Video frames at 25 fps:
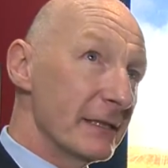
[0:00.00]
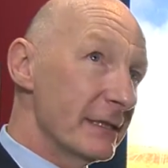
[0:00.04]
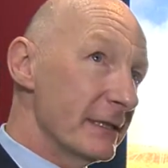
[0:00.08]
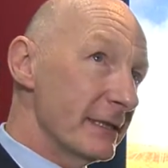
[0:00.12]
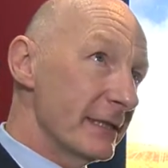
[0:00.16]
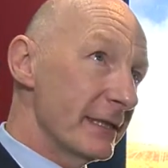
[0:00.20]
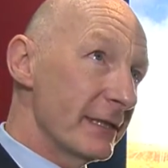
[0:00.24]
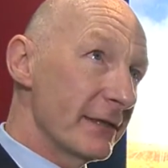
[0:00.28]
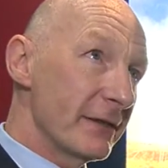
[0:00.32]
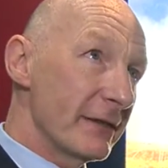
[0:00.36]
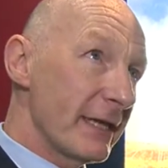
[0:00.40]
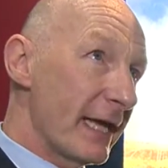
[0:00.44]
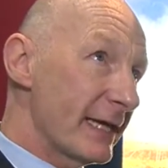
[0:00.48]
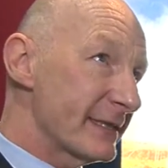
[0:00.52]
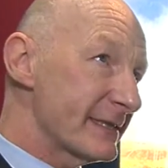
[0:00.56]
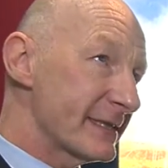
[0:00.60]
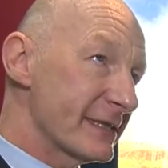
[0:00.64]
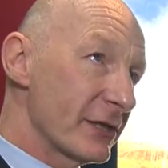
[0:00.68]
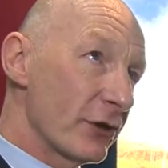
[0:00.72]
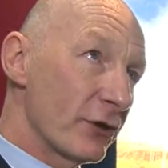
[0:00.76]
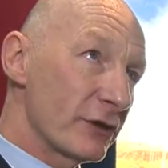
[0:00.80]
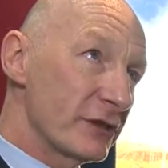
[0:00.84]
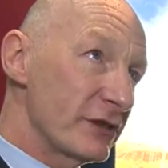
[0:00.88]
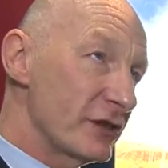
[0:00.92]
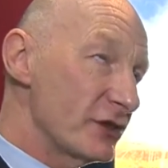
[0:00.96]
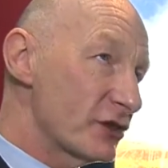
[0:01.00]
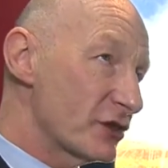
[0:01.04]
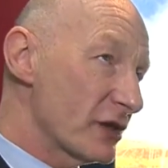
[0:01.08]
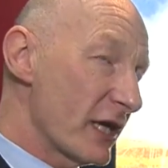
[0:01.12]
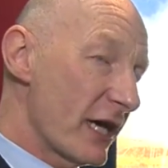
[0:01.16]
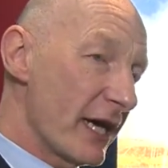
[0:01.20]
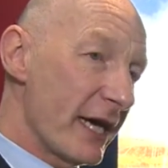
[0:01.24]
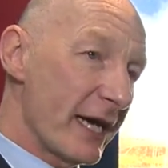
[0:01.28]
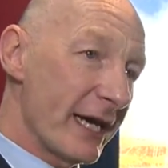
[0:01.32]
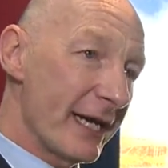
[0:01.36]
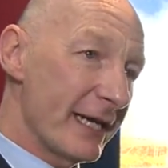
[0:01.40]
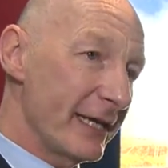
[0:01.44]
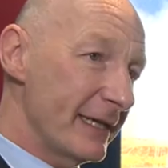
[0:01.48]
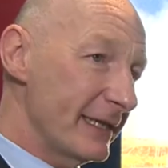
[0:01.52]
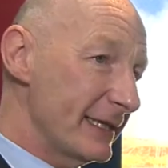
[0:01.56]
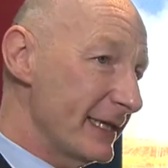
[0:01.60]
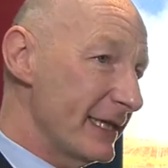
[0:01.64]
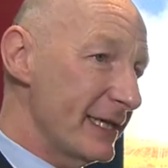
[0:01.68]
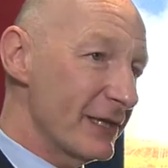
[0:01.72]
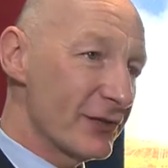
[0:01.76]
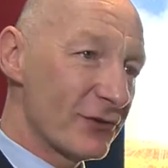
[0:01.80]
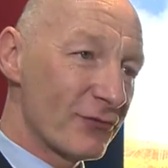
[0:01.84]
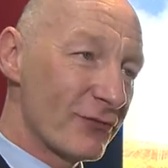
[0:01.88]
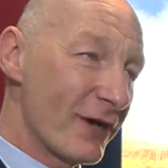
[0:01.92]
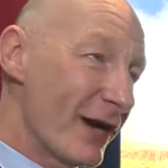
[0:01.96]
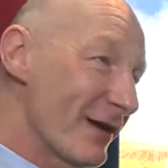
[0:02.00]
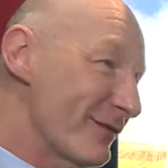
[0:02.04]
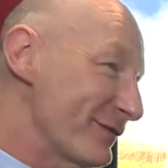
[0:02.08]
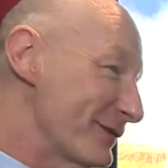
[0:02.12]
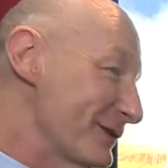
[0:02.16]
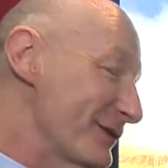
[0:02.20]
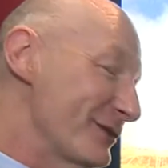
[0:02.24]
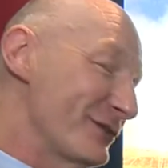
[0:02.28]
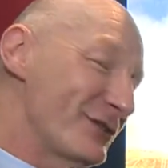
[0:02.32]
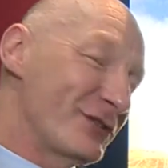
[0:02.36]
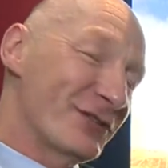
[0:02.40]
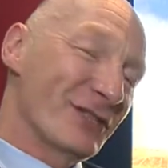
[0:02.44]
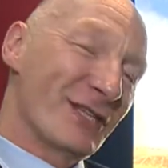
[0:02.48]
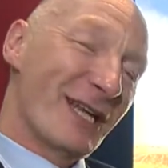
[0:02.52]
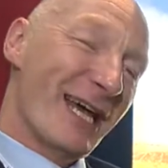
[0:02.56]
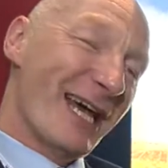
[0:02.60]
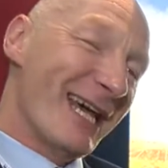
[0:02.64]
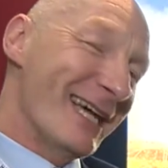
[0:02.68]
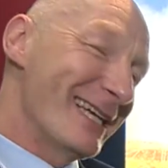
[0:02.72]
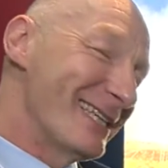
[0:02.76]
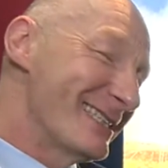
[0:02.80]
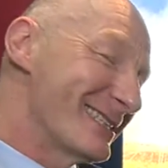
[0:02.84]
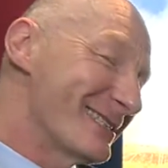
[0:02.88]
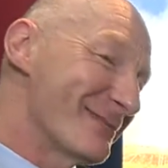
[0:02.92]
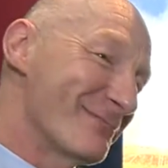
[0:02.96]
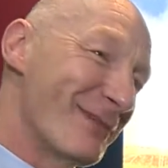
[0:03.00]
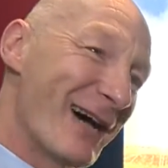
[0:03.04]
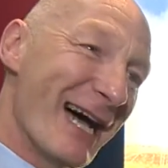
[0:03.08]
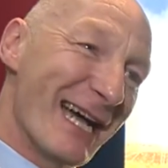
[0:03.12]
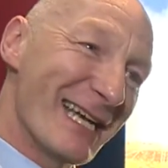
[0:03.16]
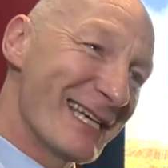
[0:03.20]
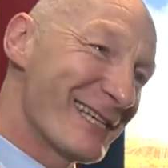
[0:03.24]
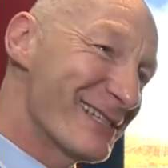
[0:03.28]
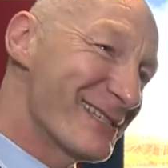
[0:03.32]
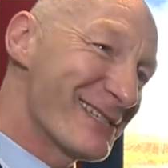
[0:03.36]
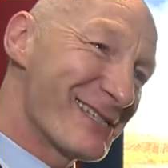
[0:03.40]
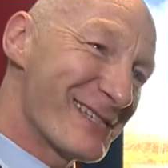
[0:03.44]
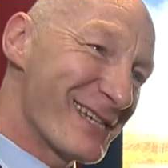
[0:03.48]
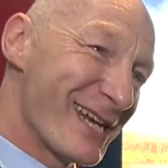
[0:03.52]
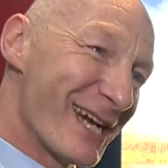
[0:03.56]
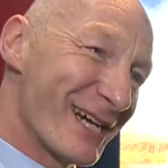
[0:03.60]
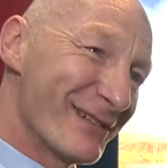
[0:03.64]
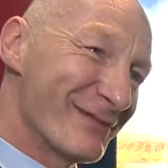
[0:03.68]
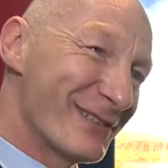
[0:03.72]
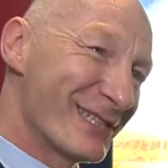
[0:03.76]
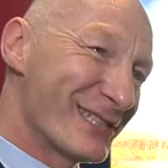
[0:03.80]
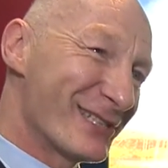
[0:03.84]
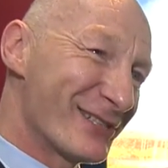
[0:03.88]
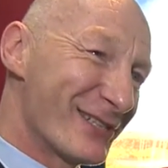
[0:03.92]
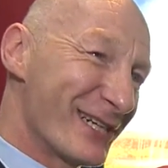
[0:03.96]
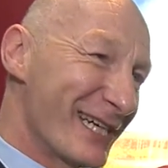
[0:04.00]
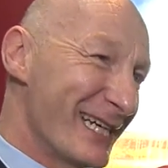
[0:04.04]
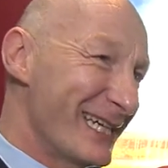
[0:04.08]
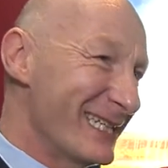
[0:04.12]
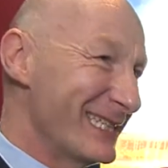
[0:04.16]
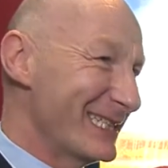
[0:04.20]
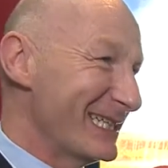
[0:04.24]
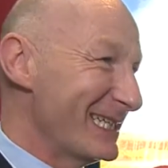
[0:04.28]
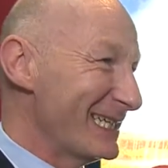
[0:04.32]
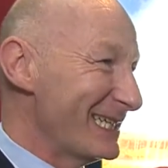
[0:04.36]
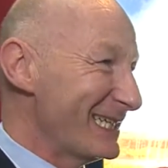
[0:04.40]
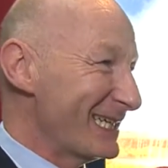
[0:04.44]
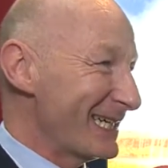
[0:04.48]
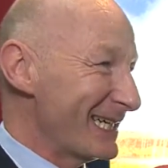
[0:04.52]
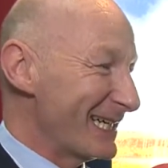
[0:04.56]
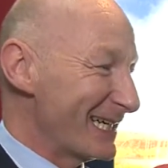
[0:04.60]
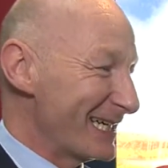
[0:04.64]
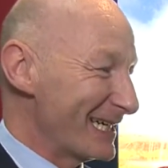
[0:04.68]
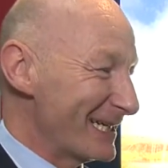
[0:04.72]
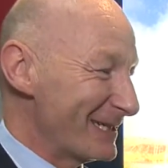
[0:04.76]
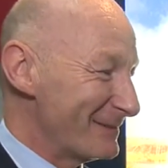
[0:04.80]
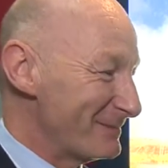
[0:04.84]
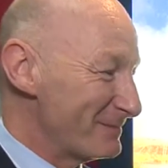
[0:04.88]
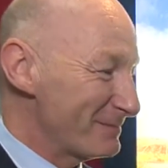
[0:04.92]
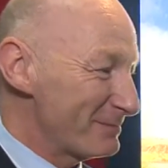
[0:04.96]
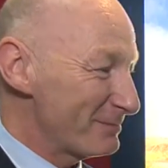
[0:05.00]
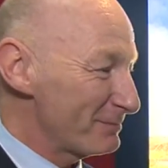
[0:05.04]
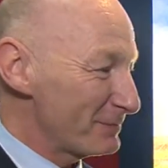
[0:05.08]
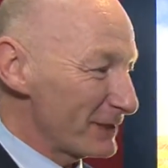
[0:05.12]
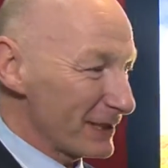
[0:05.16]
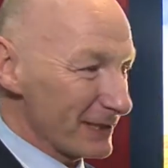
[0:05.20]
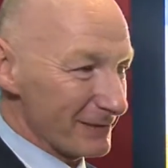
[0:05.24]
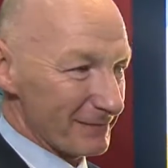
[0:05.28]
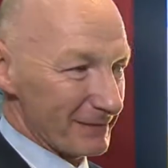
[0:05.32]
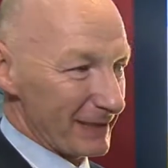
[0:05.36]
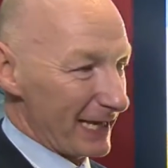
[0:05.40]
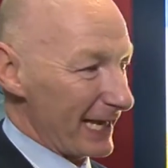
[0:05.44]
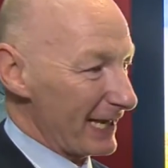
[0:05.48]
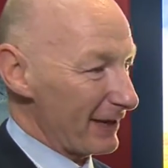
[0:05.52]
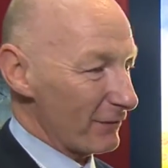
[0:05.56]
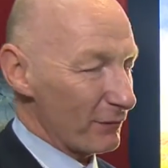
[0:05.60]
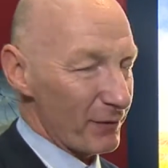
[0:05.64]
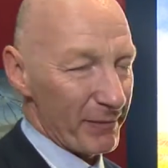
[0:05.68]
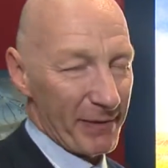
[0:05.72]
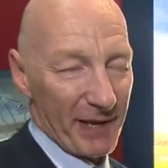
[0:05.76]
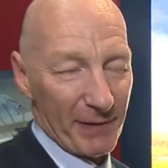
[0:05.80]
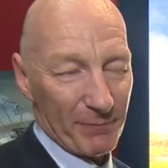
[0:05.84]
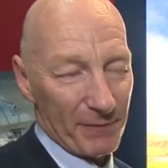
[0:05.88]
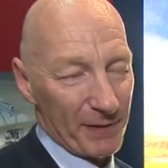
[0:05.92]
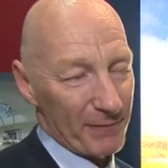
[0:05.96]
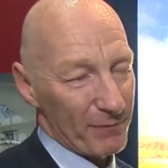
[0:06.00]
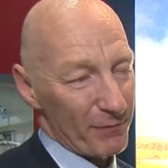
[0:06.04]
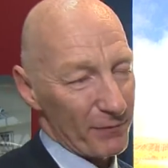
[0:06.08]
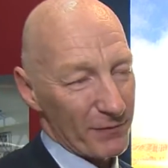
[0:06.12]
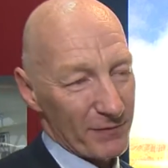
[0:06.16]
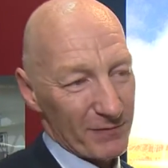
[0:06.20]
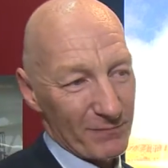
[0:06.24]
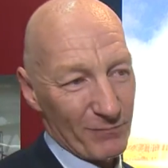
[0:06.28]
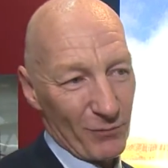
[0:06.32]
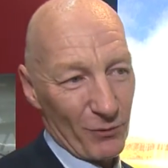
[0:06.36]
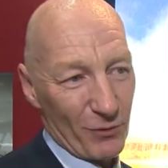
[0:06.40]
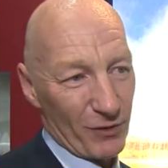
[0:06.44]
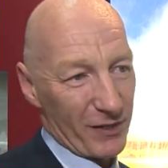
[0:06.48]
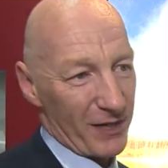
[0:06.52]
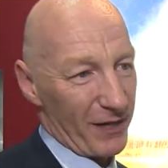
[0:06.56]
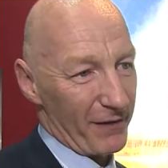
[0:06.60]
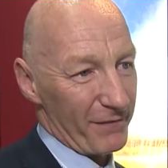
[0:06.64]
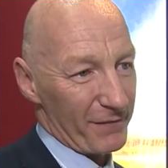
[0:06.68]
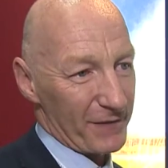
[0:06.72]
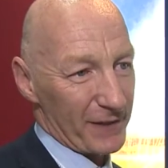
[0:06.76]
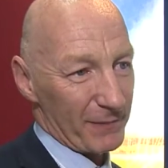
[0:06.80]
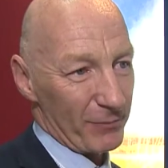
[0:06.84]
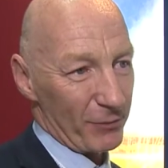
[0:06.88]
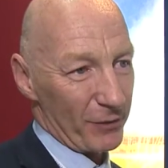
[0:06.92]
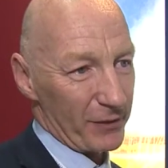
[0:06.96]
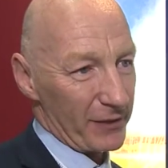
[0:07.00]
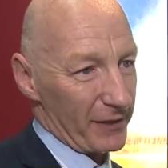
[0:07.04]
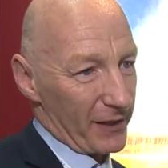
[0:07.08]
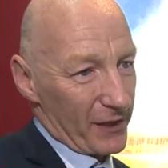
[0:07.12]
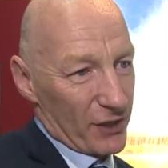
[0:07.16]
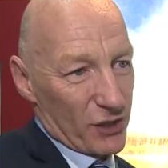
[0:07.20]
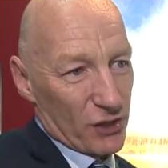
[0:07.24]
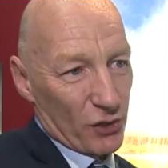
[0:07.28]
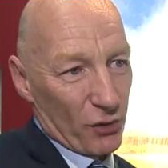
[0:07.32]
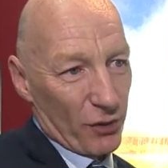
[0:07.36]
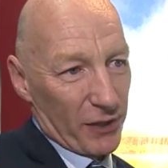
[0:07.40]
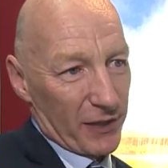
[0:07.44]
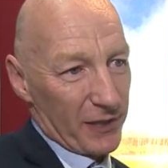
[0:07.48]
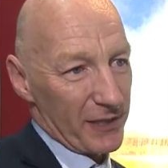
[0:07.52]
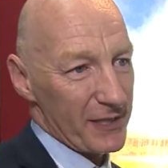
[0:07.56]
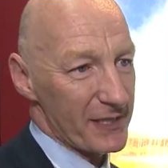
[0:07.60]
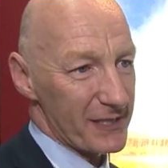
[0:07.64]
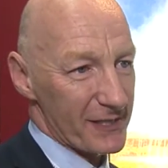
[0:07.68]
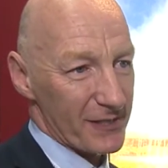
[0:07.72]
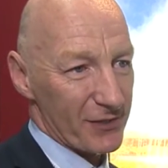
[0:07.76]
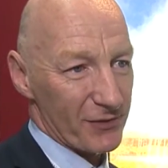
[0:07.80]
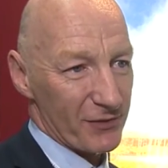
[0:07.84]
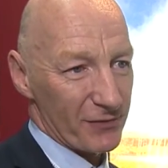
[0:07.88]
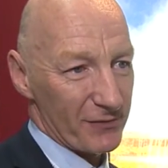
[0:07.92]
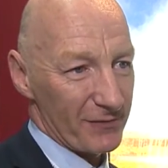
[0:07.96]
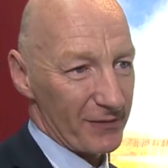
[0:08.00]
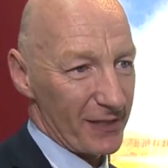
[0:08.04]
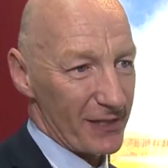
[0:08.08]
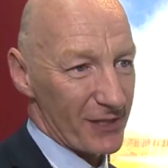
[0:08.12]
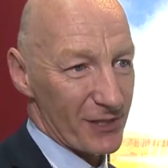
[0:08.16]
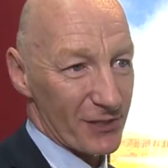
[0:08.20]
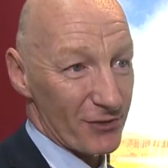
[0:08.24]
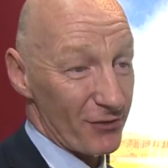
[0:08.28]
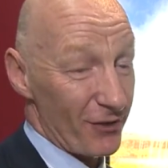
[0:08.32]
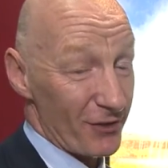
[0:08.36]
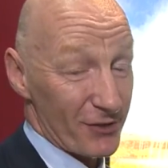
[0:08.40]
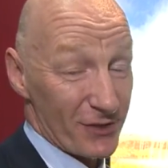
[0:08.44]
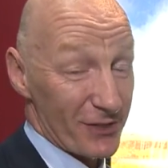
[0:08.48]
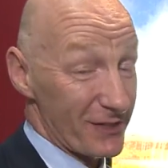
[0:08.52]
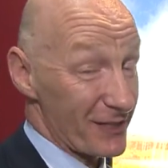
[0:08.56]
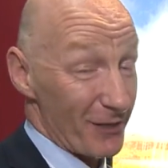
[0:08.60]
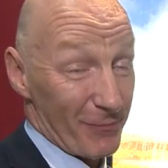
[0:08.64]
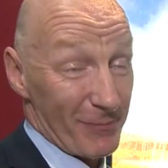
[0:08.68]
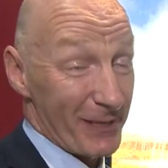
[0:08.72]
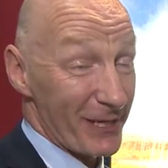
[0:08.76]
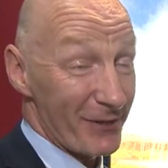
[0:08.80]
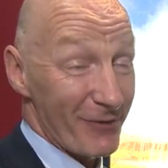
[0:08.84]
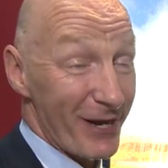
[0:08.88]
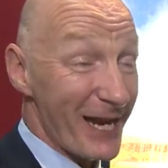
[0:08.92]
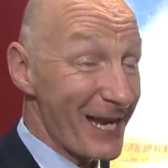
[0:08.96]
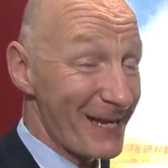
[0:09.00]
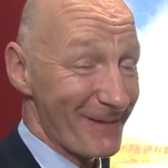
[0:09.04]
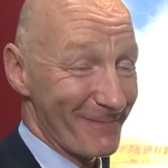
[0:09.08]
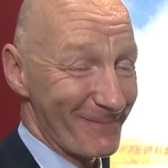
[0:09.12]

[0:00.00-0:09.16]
you know that Scottish guy, he's revolutionised my conservatory, but hey, if we make people more comfortable and enjoy these structures, that'll be great.